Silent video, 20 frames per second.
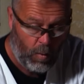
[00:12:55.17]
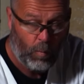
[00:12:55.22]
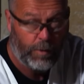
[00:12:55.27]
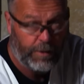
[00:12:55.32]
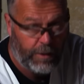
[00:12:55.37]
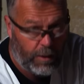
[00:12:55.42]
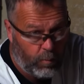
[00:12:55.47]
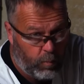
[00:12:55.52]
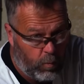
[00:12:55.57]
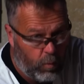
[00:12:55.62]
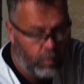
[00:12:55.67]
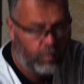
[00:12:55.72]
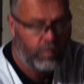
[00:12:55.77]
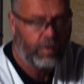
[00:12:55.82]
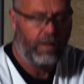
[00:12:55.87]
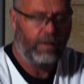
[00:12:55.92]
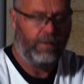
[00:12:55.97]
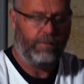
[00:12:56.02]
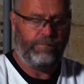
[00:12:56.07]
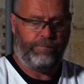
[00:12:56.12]
We need
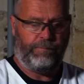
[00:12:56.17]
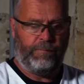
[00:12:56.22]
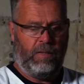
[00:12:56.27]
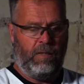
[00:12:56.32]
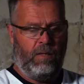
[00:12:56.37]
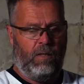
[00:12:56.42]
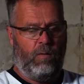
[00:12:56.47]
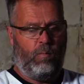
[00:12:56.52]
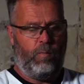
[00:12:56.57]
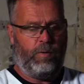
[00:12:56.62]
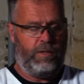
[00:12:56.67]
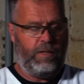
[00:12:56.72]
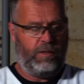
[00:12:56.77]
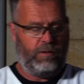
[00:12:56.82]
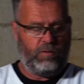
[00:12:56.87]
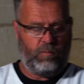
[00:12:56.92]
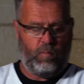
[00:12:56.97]
water. We need